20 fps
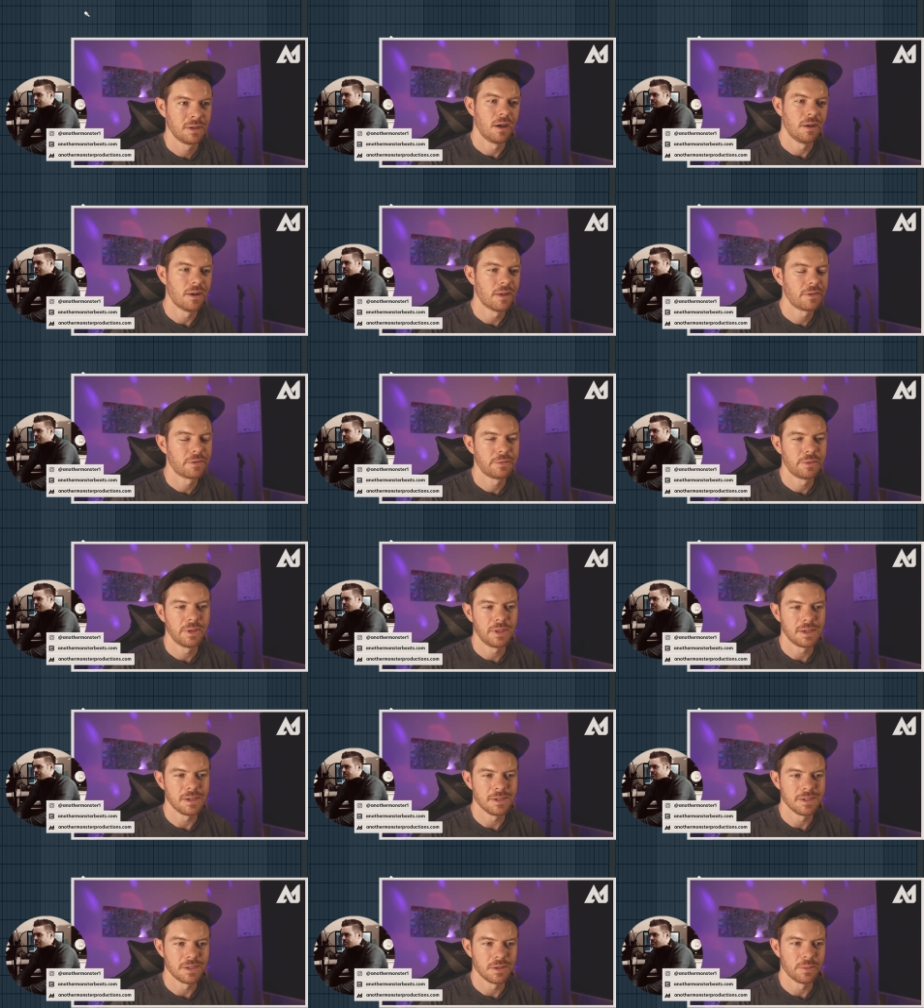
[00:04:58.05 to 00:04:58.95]
Another really
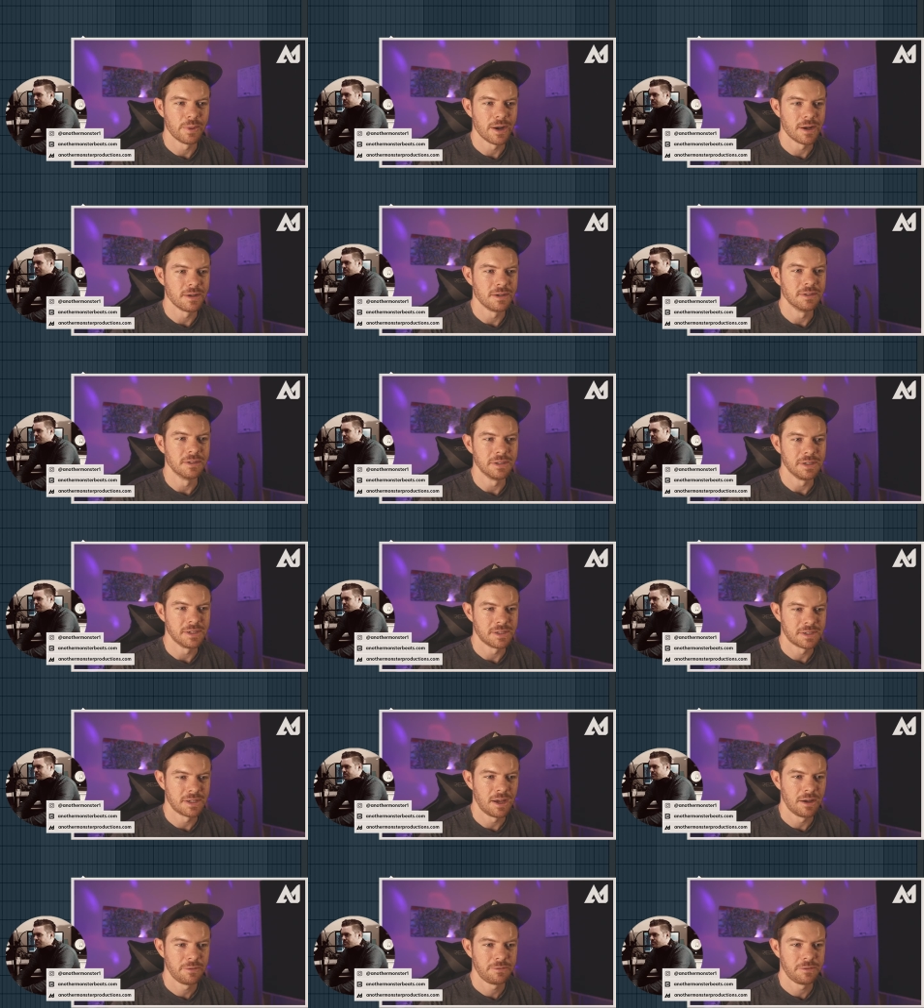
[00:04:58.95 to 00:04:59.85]
easy way to delete
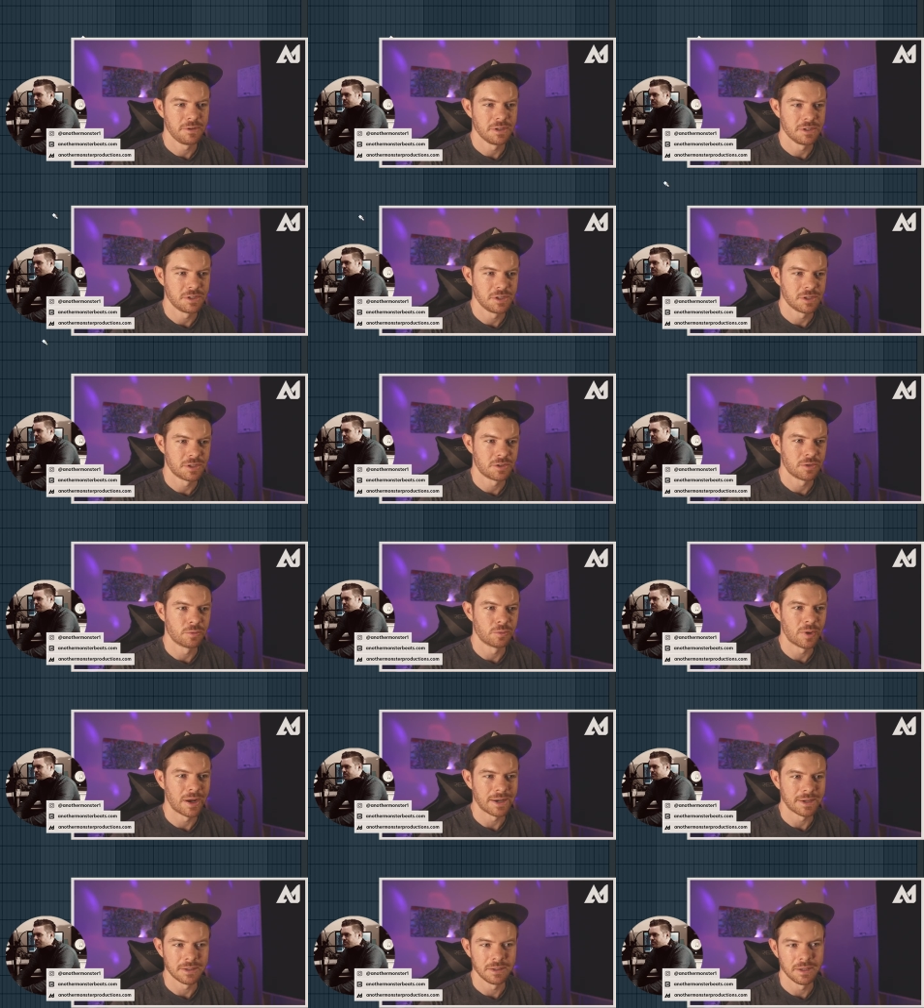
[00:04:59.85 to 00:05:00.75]
stuff is just to
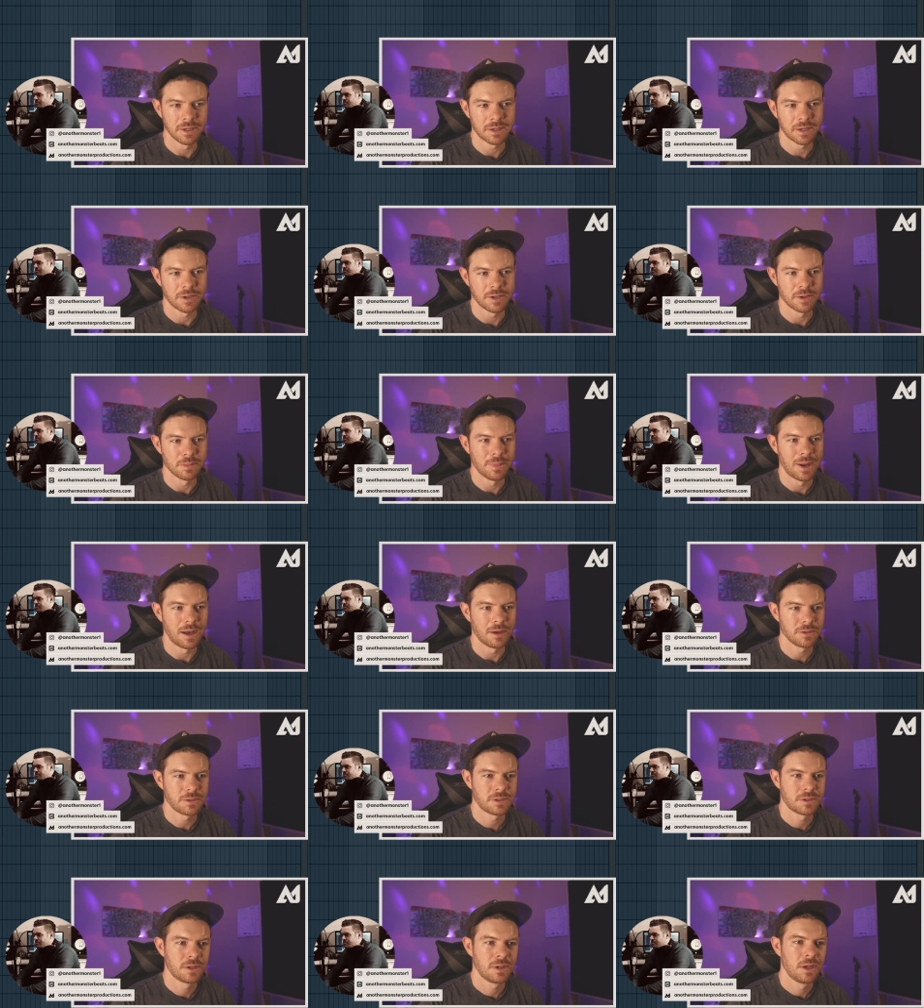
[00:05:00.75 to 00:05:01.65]
right click on your
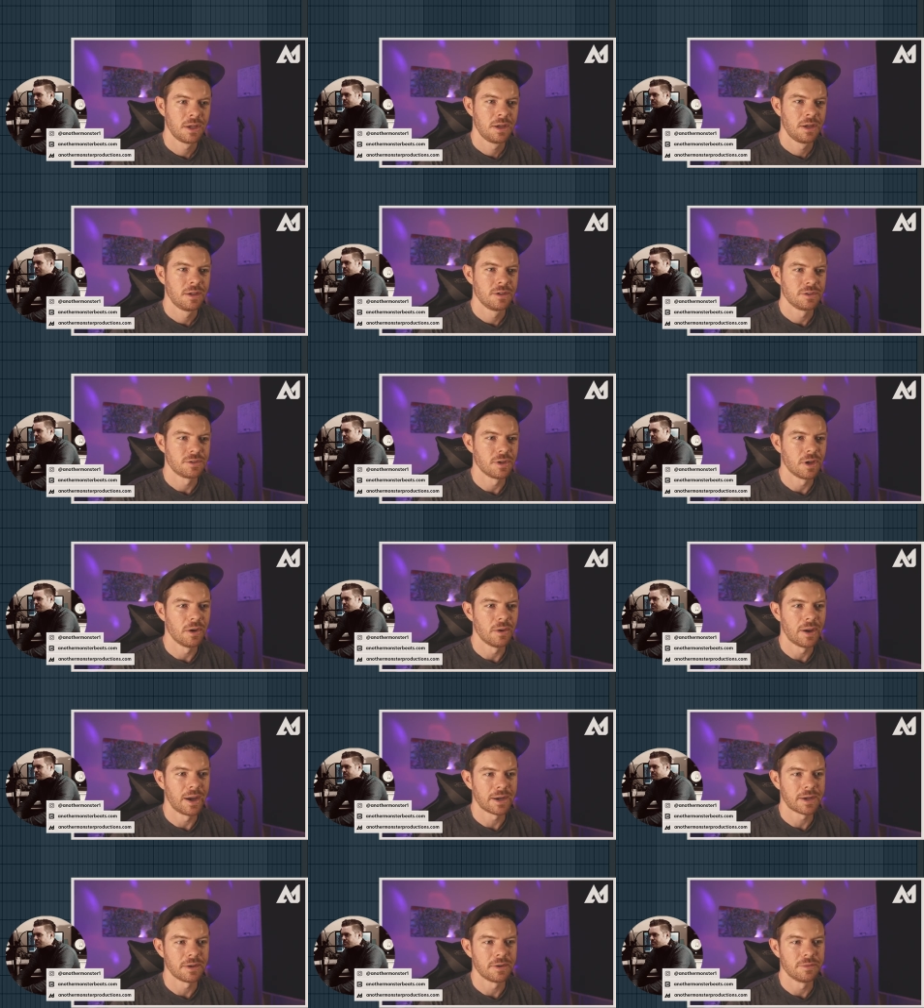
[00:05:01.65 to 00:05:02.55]
mouse. So
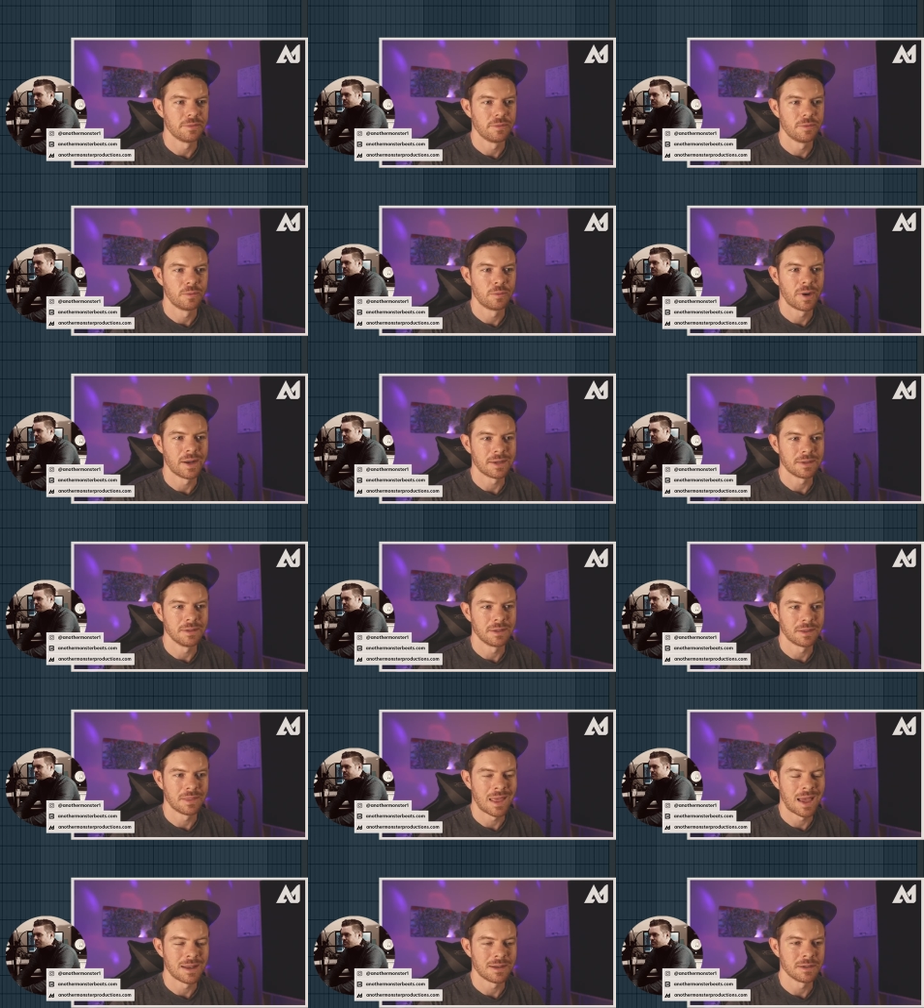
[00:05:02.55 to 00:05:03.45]
I can right
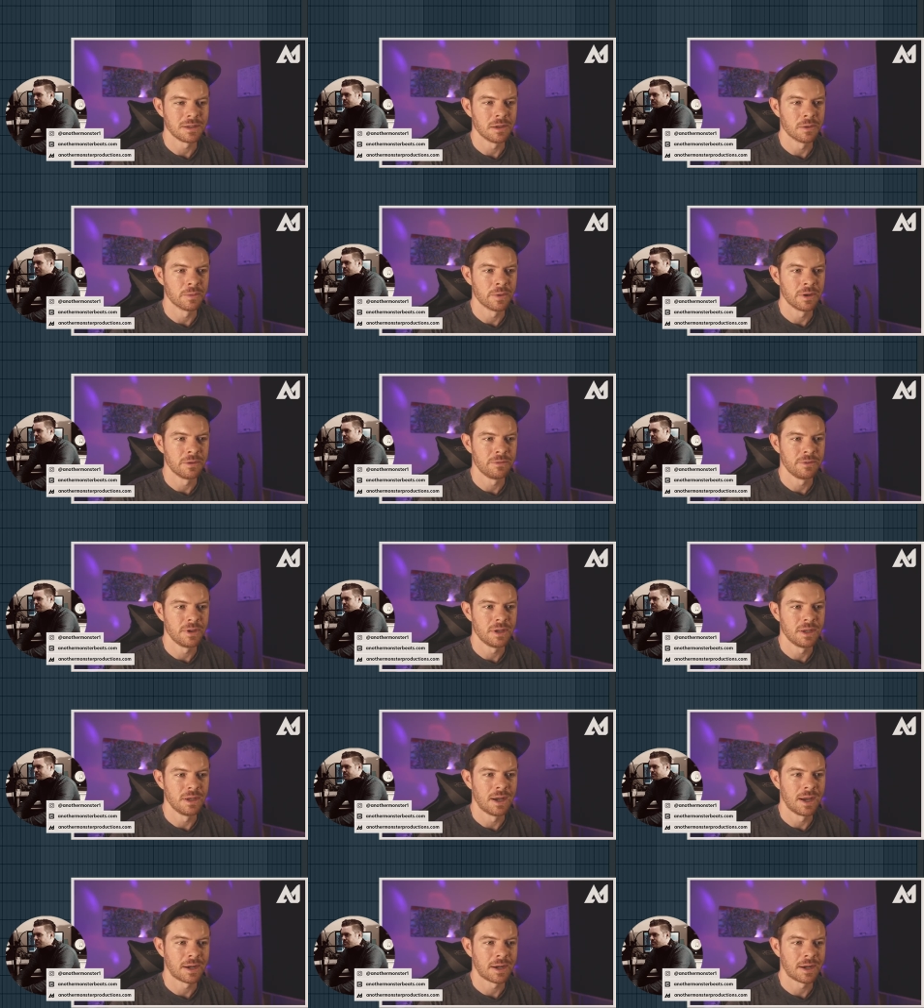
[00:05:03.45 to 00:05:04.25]
click that to get rid of it.